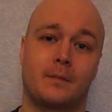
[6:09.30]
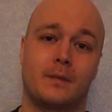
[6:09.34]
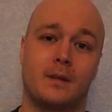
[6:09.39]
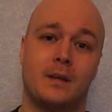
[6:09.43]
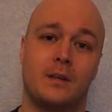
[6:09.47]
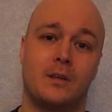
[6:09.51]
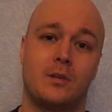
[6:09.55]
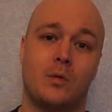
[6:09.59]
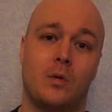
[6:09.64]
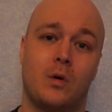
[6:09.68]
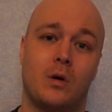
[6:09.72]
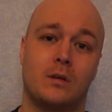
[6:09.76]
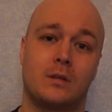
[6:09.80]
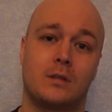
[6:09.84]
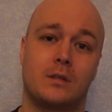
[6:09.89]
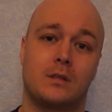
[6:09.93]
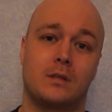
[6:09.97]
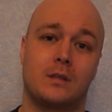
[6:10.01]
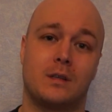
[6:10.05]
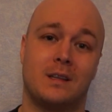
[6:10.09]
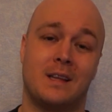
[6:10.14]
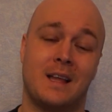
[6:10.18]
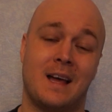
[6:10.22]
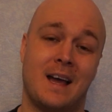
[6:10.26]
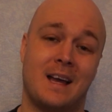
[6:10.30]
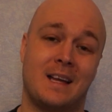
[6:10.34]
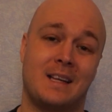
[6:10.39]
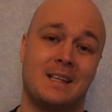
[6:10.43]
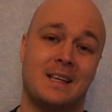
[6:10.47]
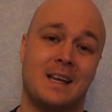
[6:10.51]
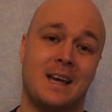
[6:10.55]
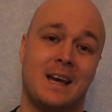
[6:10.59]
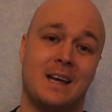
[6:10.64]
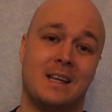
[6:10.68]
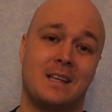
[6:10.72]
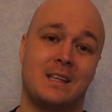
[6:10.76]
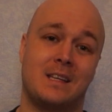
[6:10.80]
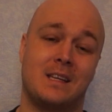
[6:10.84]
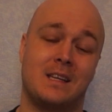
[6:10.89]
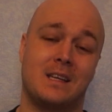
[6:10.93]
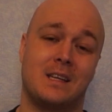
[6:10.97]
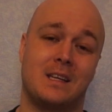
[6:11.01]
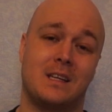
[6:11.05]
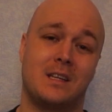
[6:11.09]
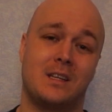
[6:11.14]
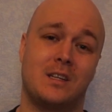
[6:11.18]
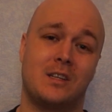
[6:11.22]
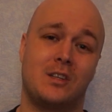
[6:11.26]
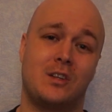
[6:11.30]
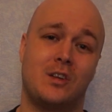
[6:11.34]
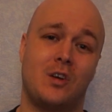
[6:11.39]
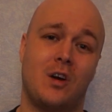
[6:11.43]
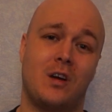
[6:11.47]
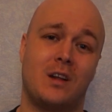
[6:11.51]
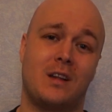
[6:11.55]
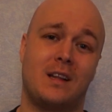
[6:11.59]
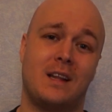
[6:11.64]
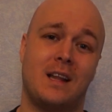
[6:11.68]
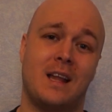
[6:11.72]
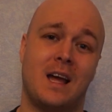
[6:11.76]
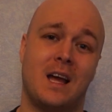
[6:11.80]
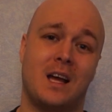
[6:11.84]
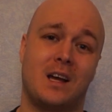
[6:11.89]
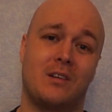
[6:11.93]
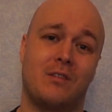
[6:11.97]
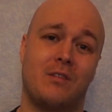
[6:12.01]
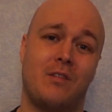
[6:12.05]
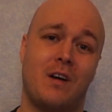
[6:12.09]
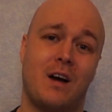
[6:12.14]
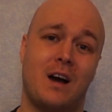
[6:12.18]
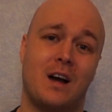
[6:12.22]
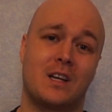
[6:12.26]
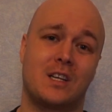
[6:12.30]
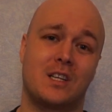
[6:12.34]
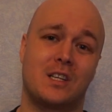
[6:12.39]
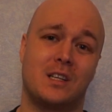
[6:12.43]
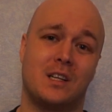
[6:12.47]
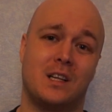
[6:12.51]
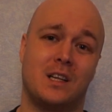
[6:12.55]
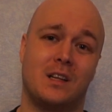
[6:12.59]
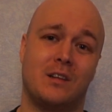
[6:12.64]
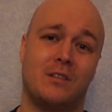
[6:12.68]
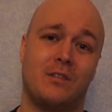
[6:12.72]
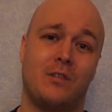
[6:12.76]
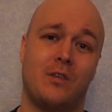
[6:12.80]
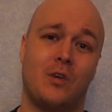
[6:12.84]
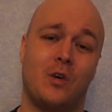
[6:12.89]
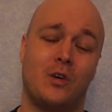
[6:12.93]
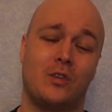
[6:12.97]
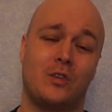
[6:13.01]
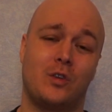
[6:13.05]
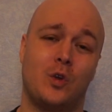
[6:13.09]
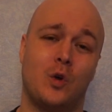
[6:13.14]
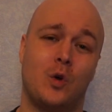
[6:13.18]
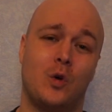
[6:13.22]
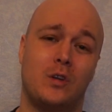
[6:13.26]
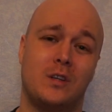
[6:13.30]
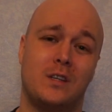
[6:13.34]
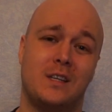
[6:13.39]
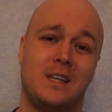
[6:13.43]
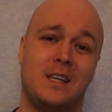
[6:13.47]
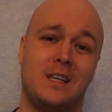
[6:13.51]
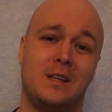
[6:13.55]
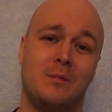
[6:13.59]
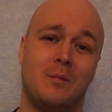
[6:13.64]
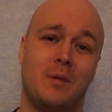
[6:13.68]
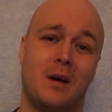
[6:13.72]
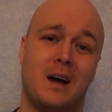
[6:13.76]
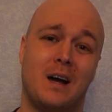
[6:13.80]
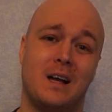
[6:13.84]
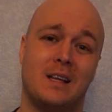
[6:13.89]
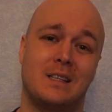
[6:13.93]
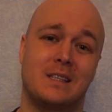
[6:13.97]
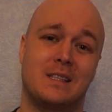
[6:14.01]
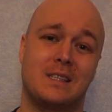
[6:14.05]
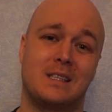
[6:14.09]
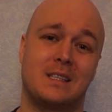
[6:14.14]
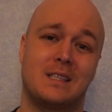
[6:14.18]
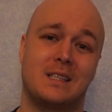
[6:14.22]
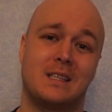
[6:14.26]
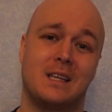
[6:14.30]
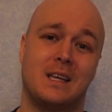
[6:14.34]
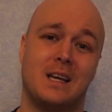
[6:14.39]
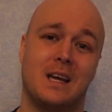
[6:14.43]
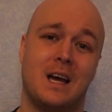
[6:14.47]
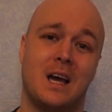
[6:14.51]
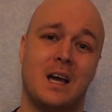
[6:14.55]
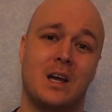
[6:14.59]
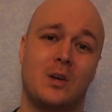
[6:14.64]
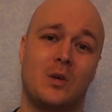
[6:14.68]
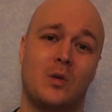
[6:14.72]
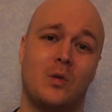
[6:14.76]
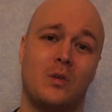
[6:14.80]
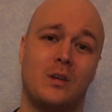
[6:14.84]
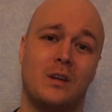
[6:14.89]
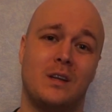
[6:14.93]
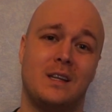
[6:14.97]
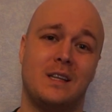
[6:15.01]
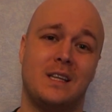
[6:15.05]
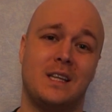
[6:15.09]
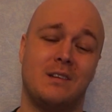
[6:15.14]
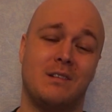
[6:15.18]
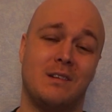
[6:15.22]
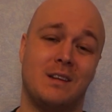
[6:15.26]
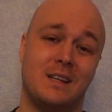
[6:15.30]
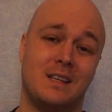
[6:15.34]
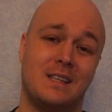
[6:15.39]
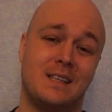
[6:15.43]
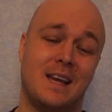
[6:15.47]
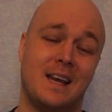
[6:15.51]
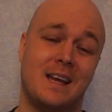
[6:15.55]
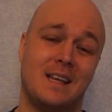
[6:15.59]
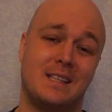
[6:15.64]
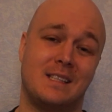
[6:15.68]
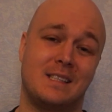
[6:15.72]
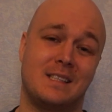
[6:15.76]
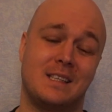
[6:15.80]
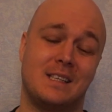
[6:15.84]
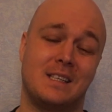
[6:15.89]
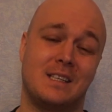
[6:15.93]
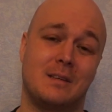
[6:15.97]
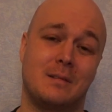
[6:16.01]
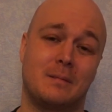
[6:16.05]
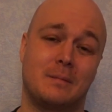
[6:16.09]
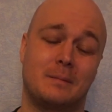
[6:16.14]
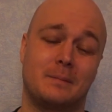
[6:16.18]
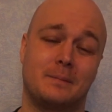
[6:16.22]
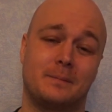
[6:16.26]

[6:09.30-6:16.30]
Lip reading: It was like that, totally functional for 13 months. I couldn't even tense it.